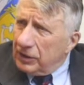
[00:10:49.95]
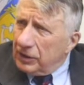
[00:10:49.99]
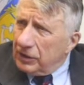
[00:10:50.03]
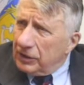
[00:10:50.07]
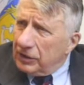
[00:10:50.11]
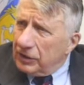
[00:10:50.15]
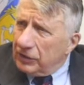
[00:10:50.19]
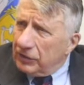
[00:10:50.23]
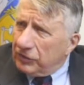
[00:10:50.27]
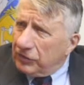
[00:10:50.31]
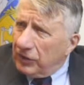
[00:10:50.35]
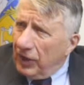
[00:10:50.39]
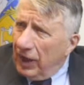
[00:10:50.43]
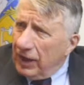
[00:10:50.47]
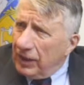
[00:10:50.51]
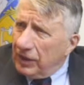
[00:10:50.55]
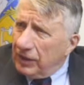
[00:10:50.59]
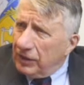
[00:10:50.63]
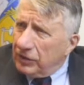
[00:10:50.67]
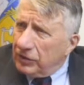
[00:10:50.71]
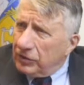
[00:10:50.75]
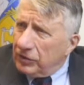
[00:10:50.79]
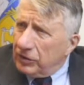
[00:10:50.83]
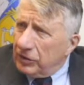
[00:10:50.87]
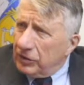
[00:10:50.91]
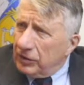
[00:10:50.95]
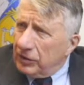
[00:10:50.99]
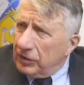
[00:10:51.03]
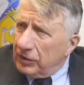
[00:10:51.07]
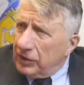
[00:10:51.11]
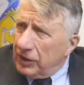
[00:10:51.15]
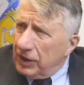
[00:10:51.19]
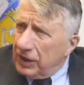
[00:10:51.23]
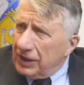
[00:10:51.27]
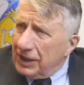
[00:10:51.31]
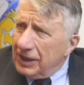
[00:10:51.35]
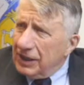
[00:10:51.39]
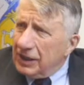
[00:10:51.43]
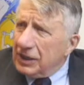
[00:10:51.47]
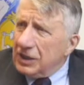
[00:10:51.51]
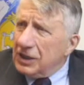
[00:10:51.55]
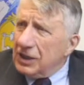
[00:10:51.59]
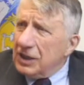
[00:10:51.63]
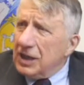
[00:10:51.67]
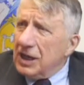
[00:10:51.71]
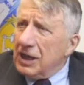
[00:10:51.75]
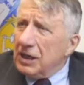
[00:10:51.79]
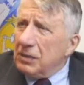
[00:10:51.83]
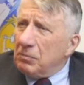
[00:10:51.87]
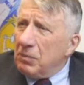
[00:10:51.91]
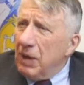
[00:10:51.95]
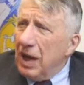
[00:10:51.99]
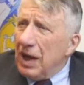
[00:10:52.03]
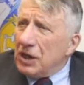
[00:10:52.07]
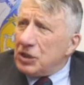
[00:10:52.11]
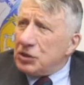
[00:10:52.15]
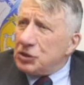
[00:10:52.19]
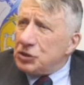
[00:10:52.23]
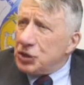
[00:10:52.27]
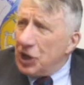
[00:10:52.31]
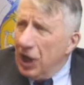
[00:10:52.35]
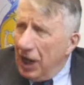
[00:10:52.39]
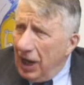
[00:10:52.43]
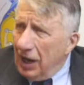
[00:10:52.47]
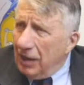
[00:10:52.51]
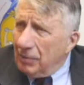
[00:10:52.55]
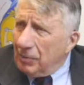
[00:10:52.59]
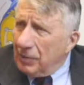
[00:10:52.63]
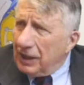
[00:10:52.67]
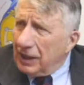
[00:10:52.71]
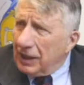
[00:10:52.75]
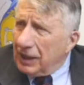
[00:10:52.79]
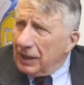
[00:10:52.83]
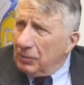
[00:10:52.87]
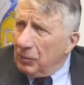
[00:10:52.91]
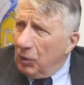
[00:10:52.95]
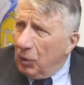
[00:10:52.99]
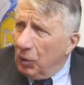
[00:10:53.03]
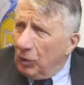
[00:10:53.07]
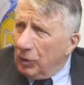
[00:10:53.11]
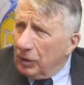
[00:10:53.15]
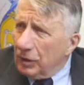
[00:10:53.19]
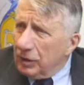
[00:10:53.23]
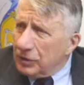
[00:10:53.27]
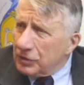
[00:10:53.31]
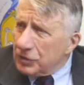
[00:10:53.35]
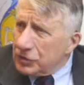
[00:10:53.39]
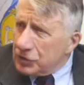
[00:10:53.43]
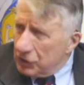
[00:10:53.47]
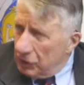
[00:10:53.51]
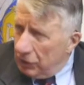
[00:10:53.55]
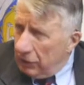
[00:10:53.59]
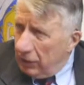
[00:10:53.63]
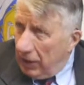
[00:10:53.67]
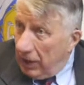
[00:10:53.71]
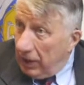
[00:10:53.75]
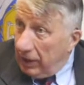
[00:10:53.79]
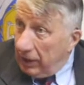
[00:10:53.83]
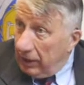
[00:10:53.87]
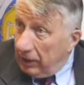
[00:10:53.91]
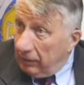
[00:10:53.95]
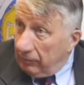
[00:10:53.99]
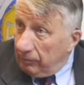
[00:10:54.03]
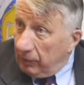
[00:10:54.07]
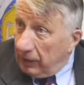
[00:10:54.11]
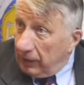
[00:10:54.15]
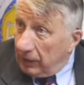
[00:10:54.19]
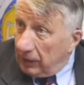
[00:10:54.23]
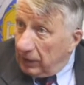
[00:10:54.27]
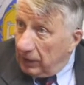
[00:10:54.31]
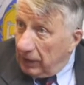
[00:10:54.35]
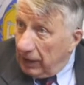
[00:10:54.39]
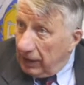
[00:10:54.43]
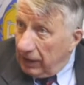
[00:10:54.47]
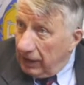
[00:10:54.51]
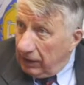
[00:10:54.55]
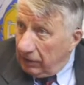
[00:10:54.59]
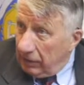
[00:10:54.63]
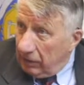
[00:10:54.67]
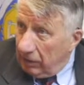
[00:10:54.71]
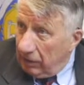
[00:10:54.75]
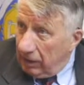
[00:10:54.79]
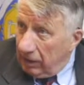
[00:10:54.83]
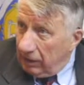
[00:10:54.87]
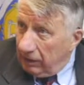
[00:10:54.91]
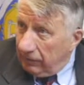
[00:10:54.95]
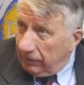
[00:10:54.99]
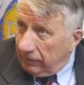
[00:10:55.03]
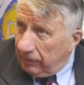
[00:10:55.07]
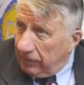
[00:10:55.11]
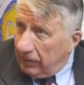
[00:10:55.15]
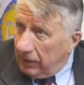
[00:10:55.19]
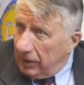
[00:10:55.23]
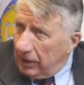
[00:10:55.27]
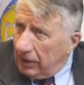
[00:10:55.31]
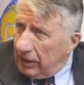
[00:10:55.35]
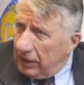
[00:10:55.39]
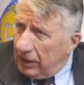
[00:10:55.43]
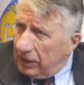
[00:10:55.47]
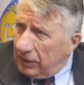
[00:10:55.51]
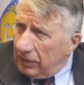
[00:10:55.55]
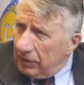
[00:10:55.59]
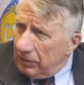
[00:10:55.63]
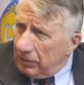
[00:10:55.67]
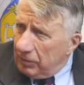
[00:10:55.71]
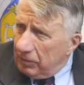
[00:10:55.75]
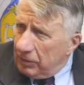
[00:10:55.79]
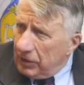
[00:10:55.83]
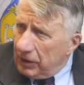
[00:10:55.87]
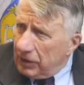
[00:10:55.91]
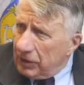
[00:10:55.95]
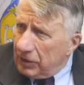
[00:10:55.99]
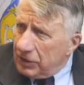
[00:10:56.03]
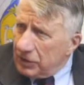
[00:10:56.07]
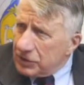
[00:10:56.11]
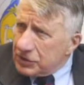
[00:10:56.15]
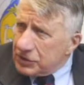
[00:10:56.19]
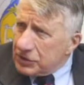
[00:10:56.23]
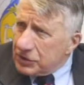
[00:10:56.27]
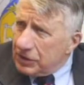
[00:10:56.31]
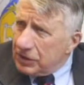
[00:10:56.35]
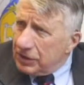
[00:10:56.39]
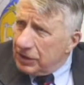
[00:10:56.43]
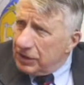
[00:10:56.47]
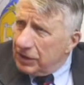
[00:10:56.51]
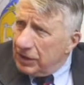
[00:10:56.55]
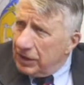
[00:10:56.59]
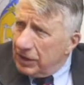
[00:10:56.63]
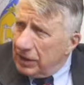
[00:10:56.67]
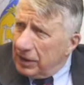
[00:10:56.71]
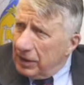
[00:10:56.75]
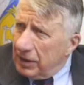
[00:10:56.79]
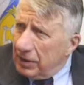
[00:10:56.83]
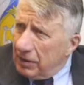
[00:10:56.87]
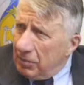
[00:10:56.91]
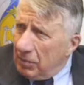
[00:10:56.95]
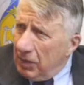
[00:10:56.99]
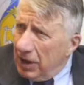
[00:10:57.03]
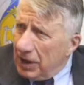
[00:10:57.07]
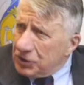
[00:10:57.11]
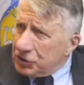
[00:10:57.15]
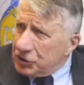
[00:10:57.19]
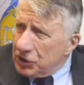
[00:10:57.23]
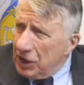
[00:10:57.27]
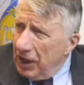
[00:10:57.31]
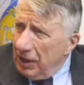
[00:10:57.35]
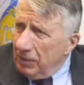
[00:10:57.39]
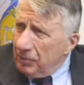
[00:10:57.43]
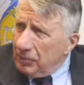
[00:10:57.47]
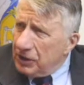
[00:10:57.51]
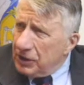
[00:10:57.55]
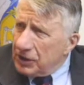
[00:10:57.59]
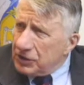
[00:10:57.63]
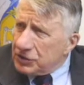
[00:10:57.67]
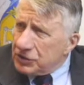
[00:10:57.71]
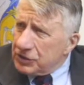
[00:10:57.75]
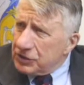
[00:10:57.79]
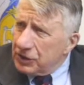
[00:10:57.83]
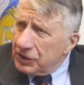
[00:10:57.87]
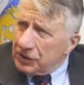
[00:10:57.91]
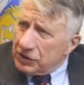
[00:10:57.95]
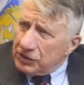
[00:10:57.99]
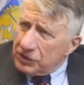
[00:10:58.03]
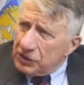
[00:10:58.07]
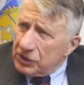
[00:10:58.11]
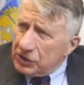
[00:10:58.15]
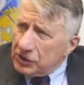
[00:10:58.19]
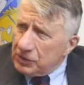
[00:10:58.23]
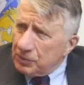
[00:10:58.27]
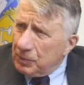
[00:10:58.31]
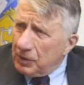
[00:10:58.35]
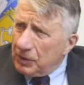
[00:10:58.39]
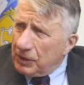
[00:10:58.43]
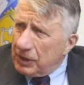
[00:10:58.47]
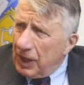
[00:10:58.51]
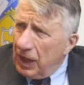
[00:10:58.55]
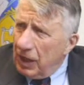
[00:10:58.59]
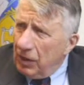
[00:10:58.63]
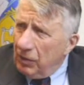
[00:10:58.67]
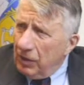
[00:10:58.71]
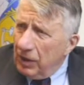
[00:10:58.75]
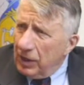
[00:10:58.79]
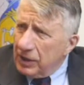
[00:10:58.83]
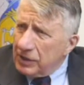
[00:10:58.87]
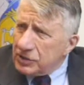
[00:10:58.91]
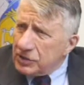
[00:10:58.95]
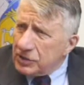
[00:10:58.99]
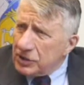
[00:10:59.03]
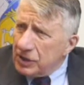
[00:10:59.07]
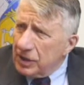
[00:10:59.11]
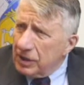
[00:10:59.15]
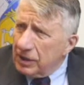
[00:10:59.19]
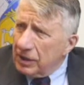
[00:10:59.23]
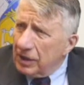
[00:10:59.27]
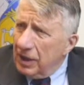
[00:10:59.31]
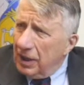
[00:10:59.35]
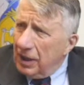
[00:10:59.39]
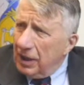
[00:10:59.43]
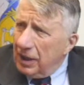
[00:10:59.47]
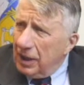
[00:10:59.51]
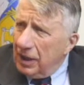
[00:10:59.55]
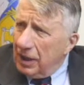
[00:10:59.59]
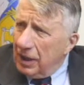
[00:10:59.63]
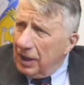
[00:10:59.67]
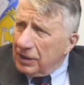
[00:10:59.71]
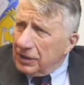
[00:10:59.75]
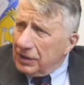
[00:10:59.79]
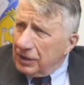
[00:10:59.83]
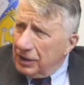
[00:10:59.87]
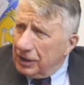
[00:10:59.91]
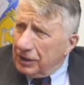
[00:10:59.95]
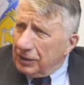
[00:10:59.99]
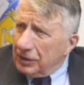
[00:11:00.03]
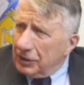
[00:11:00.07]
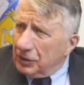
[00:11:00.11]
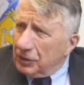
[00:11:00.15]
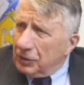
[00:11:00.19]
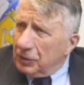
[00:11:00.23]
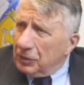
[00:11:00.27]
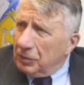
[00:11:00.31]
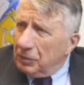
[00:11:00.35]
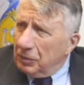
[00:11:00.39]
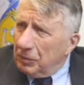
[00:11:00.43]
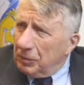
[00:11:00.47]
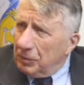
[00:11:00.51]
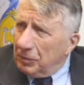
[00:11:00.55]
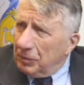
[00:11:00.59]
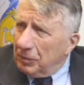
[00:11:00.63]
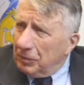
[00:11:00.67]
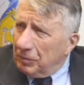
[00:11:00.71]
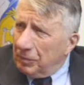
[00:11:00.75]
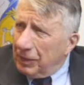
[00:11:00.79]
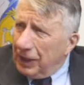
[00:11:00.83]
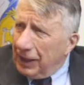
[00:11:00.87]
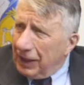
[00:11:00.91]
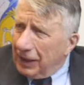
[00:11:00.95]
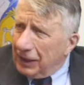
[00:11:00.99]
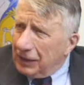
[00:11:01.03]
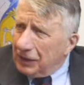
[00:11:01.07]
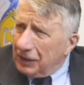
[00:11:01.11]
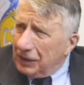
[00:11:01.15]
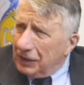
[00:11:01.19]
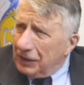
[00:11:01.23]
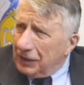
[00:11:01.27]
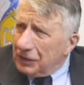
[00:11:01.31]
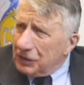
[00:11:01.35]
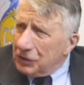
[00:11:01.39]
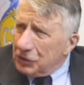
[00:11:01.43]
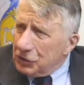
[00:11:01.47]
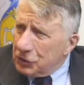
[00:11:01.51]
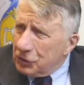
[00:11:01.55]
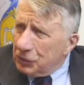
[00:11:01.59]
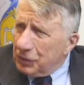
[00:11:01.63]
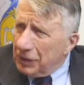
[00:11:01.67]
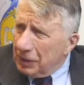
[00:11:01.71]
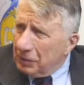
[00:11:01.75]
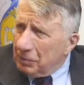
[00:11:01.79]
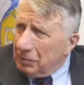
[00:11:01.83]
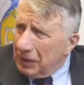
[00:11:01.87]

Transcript: decided they didn't need my job anymore, and so I have been laid off because my job doesn't exist. But now I see a younger man doing